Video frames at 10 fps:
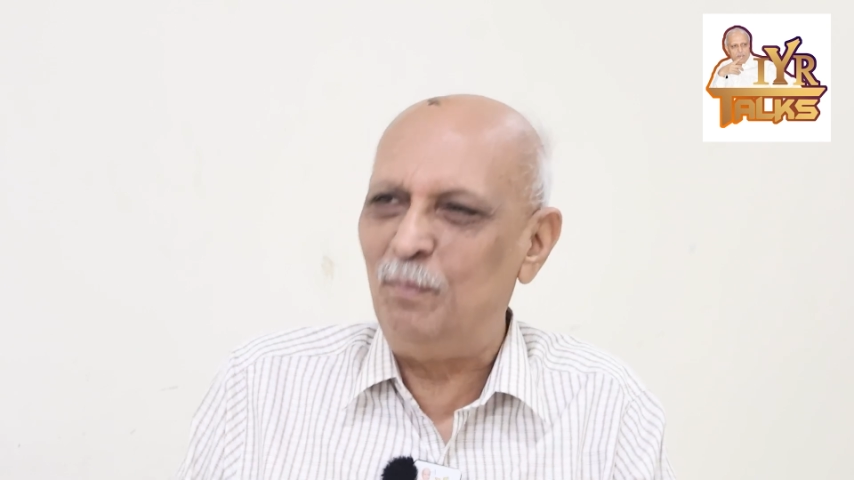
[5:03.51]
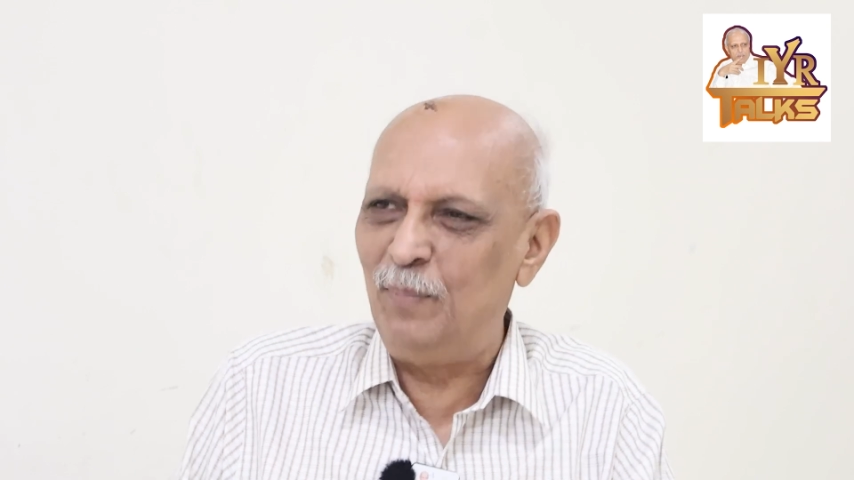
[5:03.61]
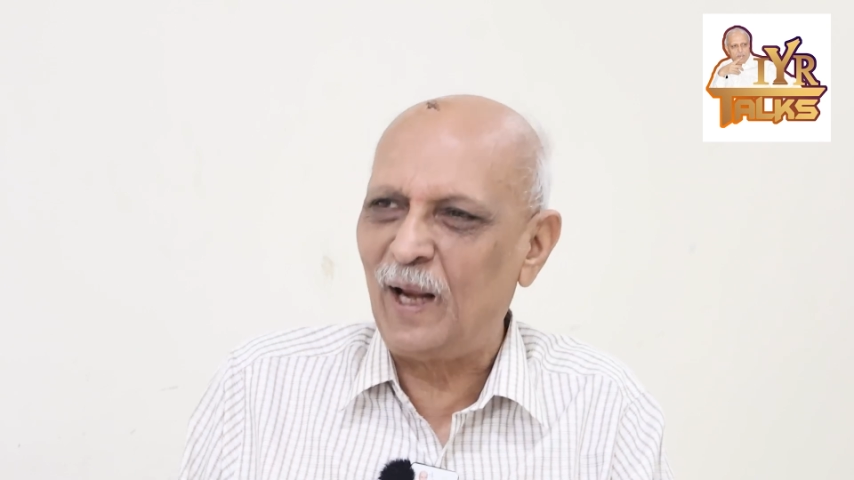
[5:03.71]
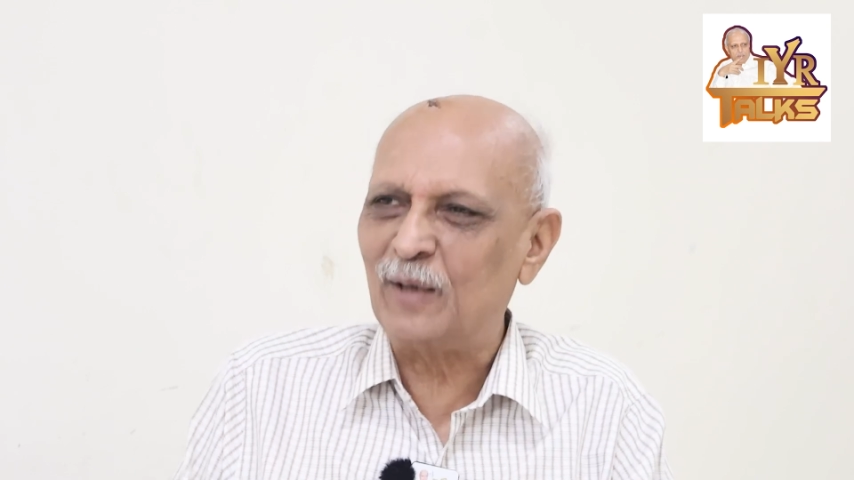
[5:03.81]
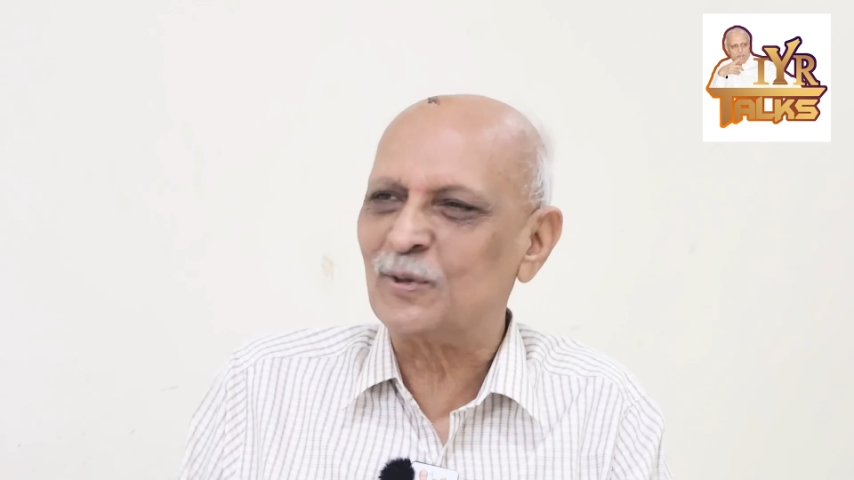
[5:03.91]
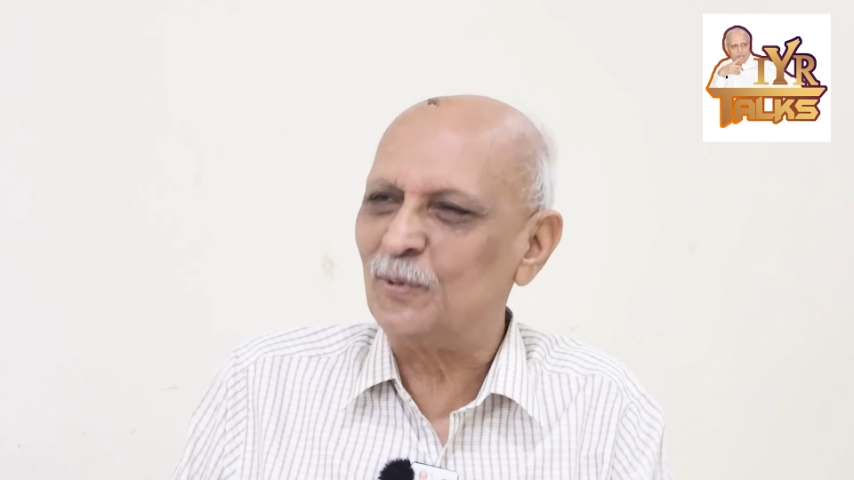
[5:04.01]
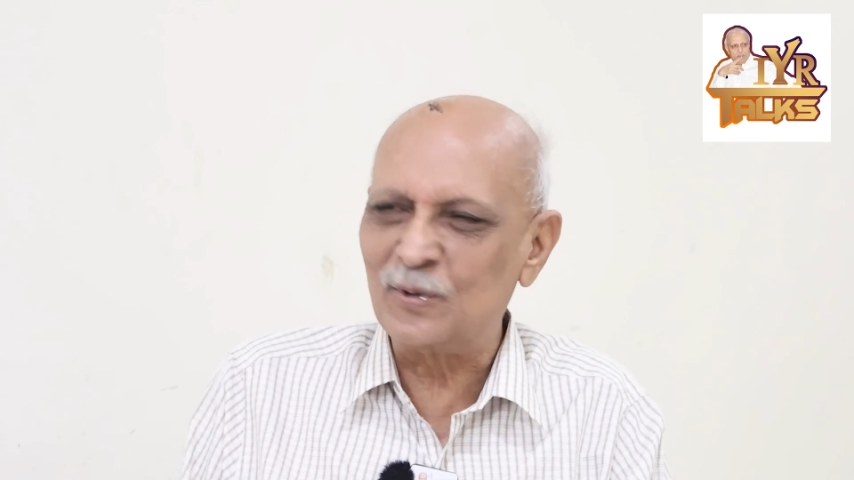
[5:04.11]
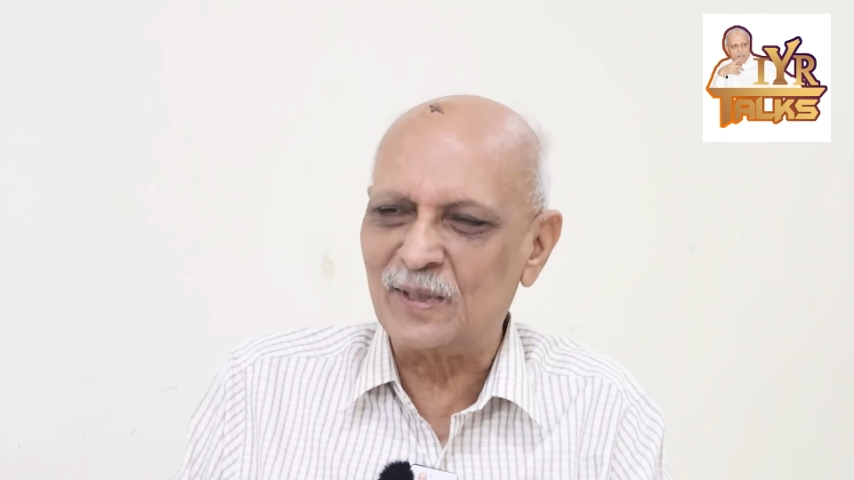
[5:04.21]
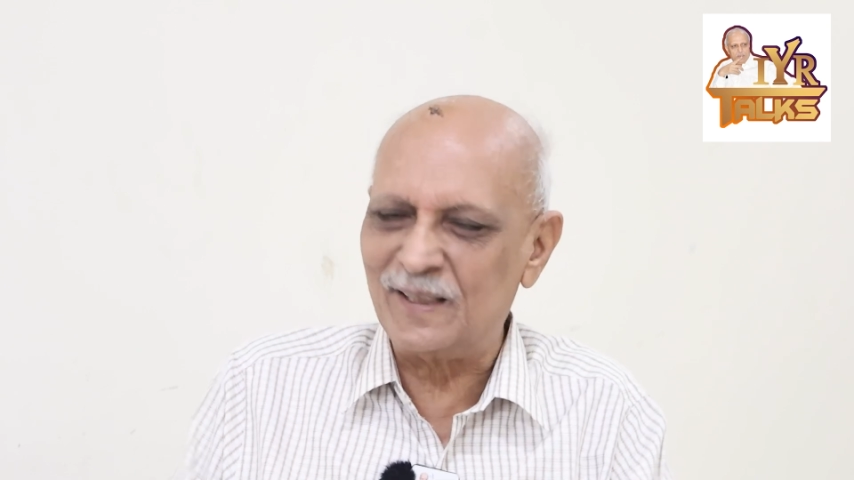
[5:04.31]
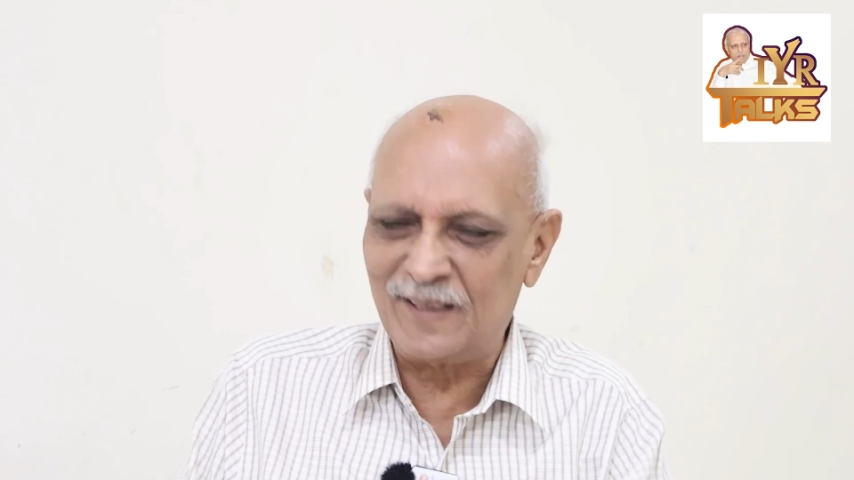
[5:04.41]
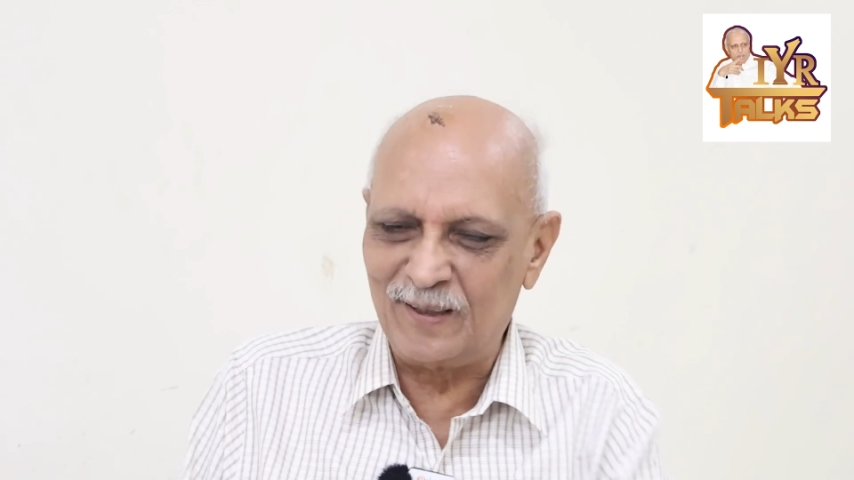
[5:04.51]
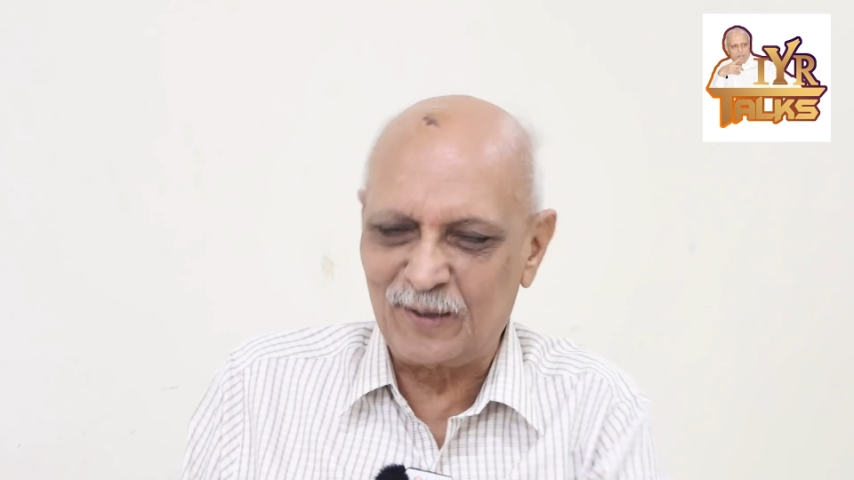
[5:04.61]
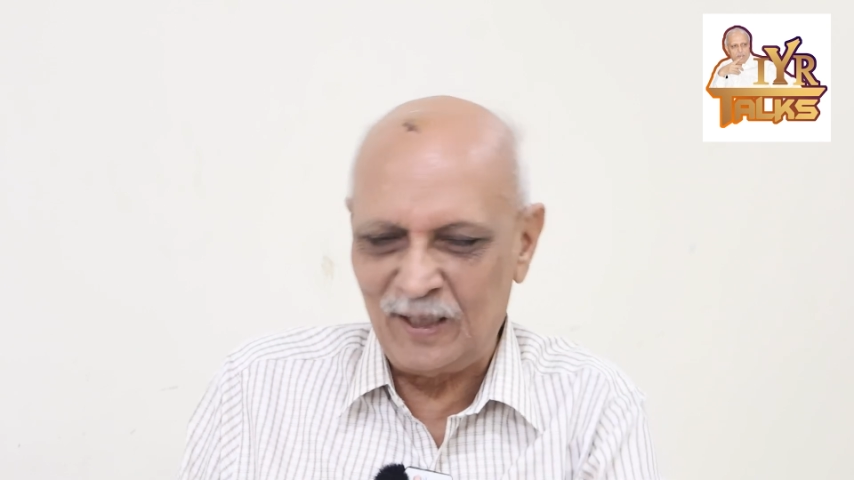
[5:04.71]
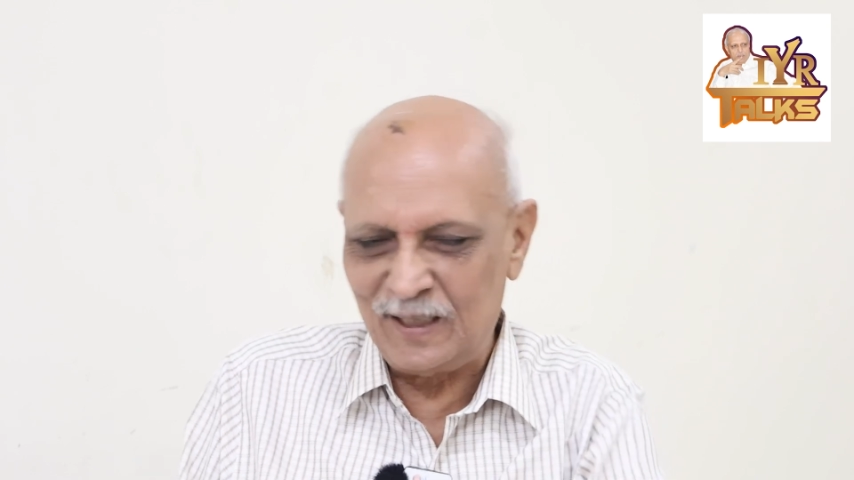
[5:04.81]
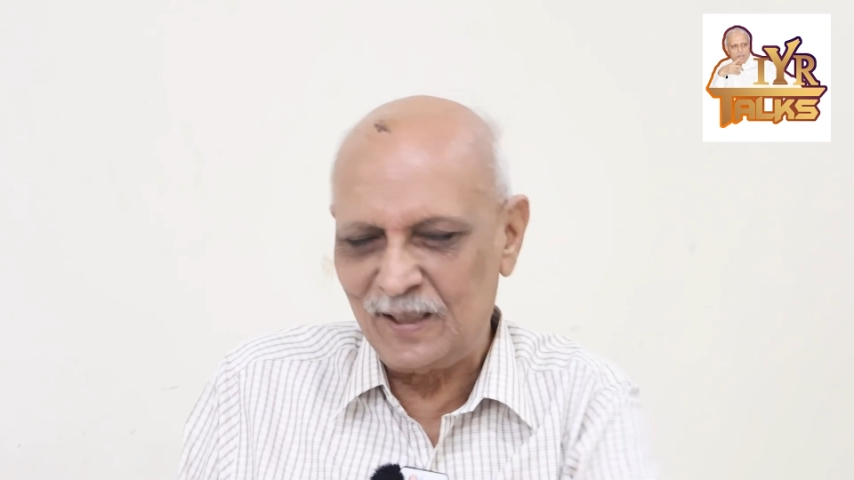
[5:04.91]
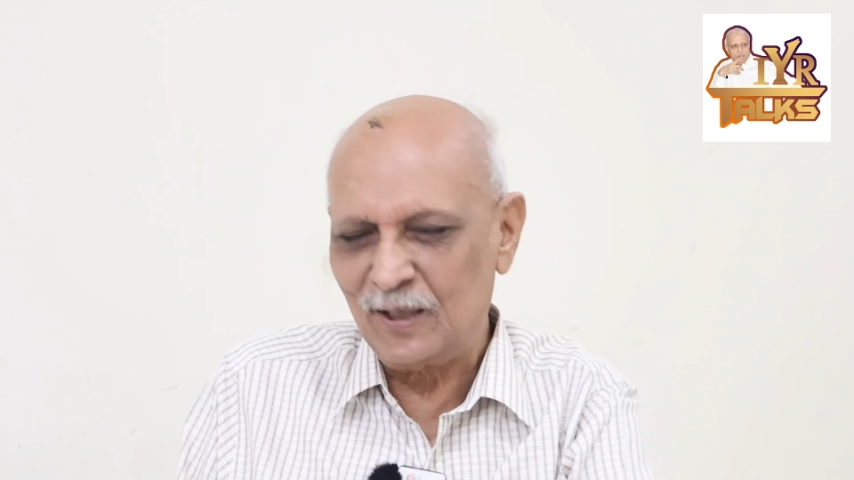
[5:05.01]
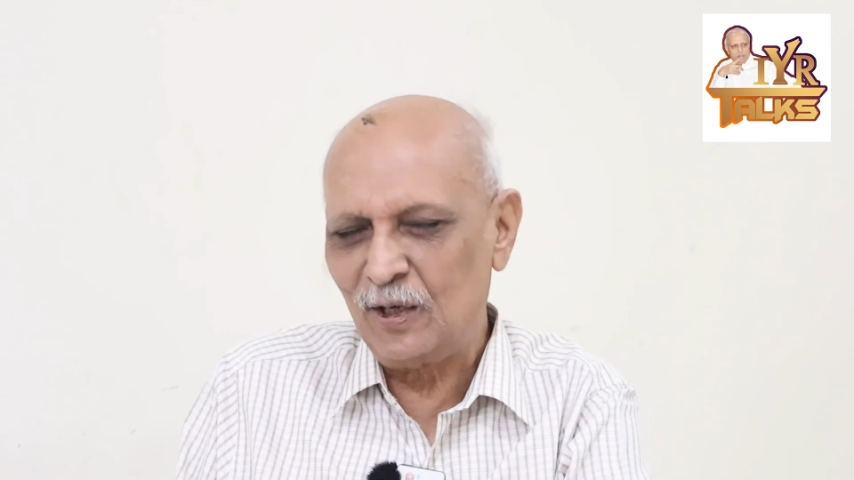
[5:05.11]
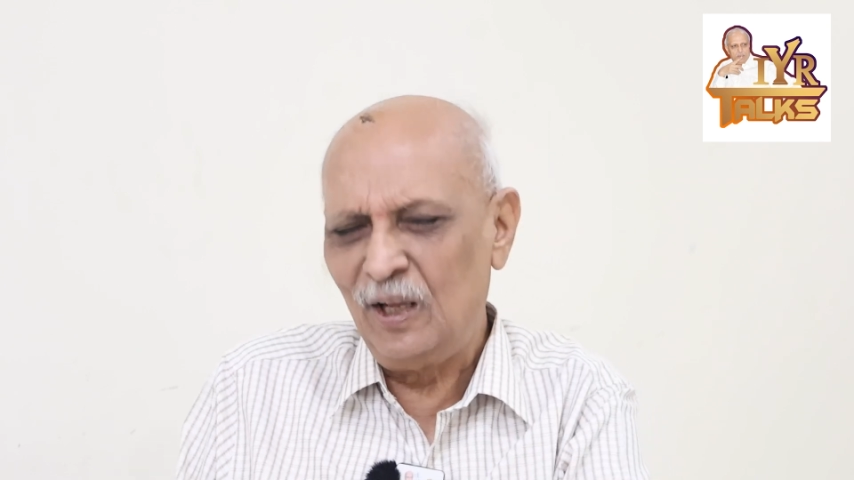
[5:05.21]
breakthroughs, etc., etc.